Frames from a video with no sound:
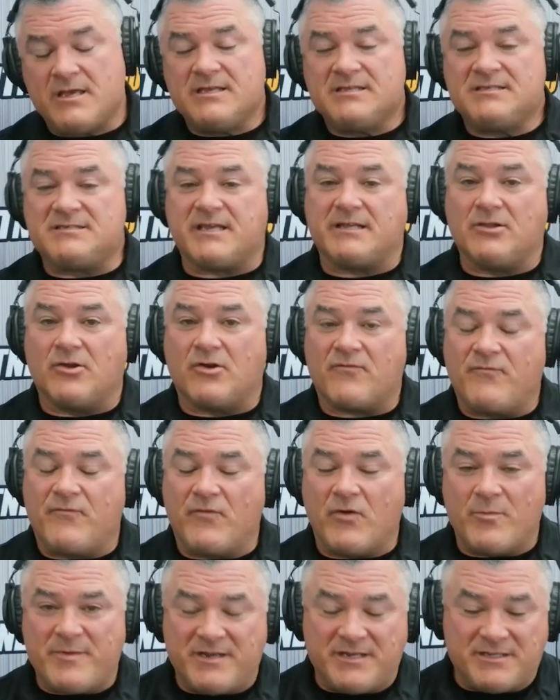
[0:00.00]
Say, look,
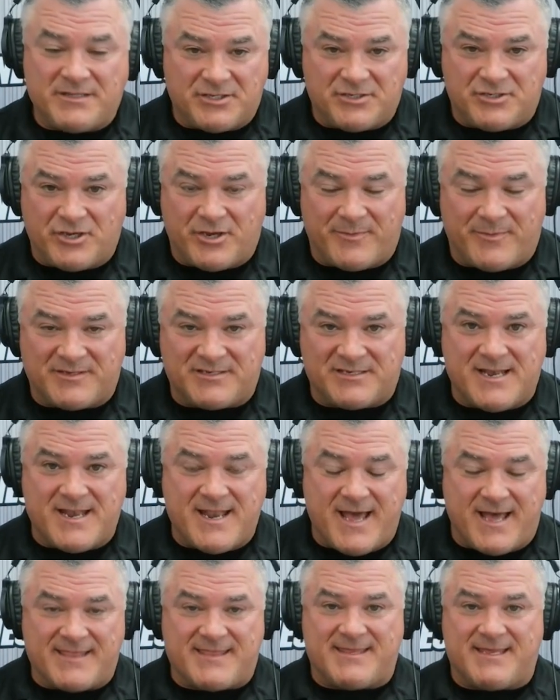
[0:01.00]
filming in the gym is
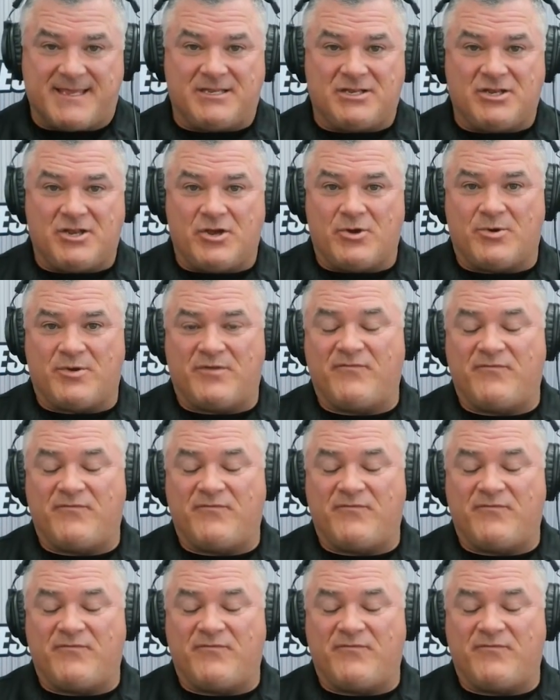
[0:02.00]
nothing new.